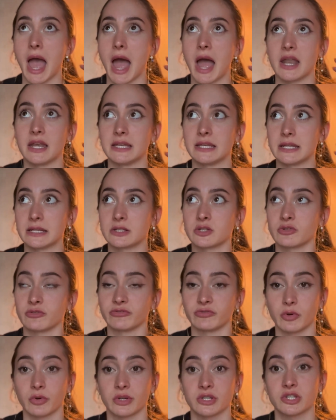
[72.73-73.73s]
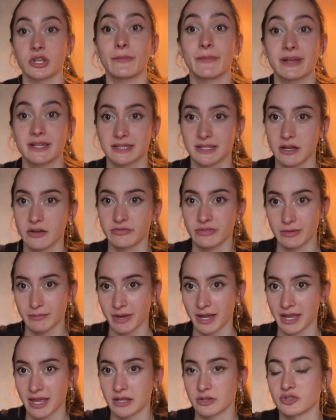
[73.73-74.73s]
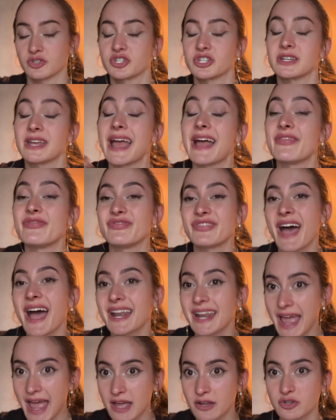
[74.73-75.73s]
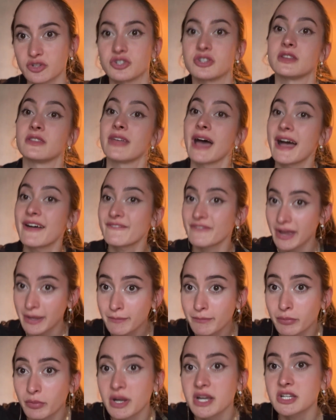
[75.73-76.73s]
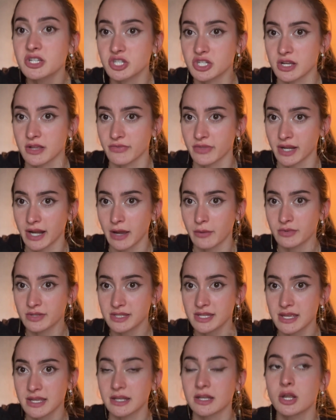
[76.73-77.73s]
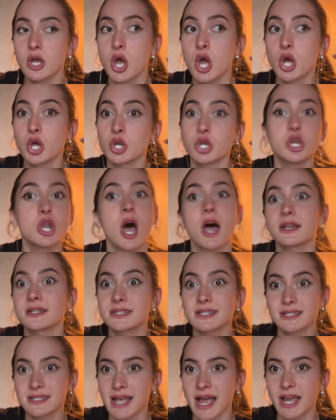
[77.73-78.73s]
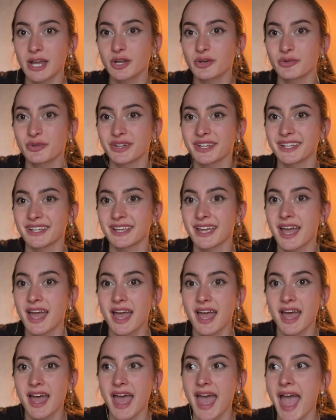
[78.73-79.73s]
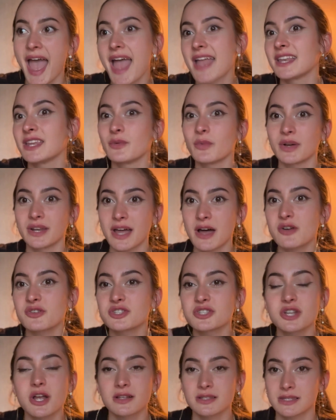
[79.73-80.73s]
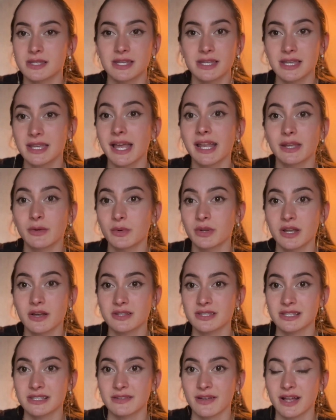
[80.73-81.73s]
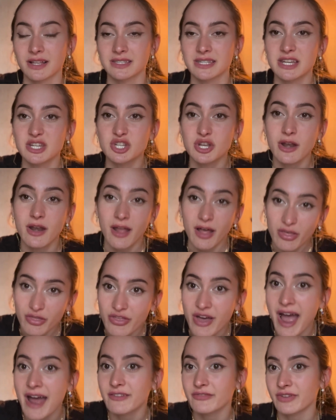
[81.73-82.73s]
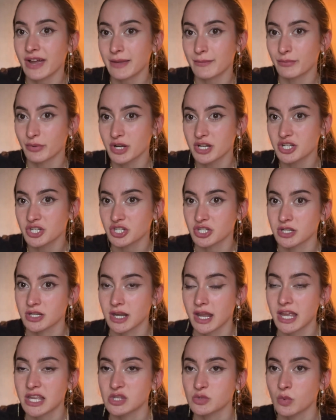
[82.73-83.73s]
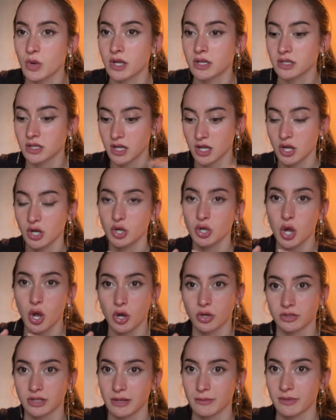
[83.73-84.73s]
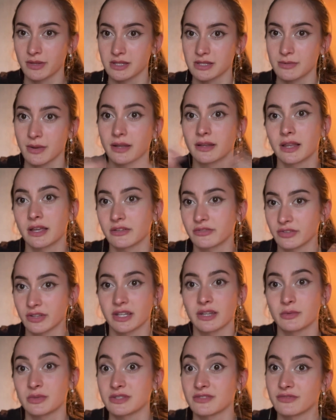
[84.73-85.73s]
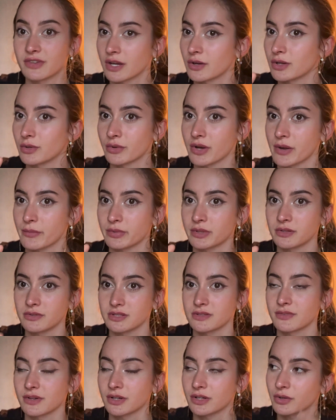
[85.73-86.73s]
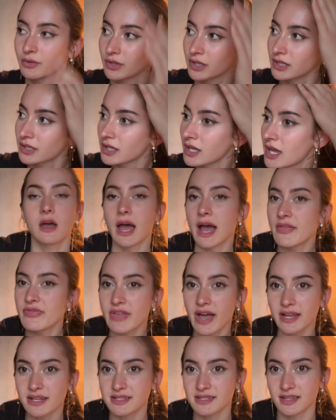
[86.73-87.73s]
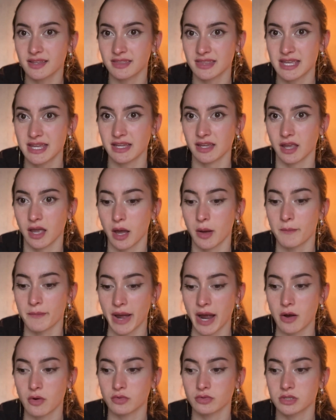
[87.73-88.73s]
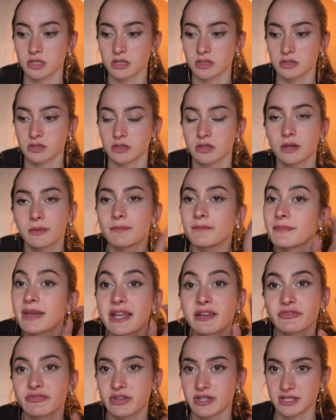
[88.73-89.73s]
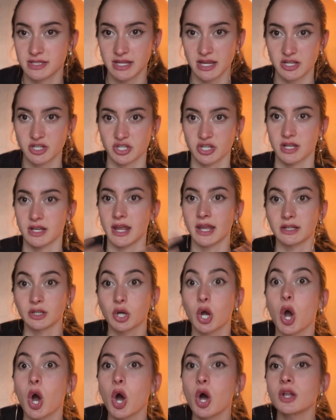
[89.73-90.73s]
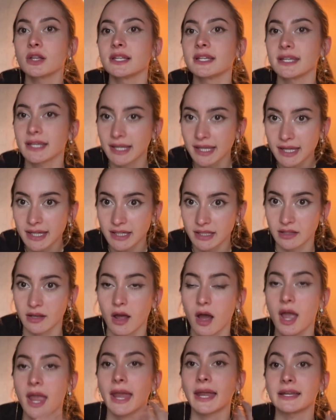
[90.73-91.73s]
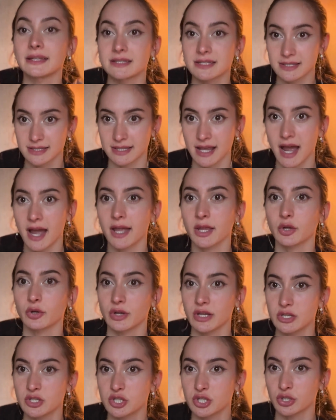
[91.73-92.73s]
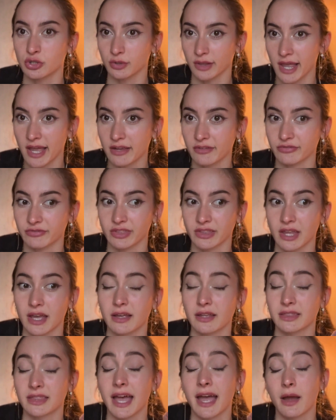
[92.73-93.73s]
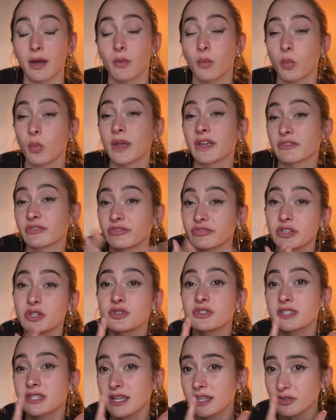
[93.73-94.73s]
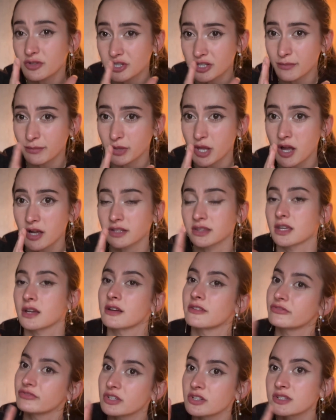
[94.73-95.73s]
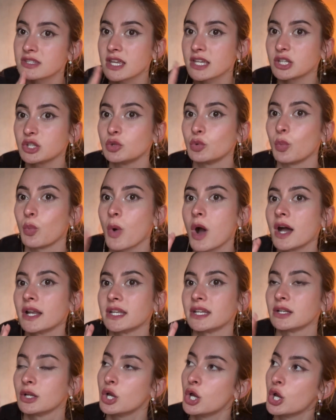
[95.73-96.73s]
need to focus on myself and my energy. And that energy, that vibration that I was in, not desiring anyone else, not seeking anyone else's validation, that vibration is what called him into my life. And it was very rapid, it was very quick. And that is the thing about manifestation and calling in a desire into your life, that it feels like there's a block there, it feels like you want it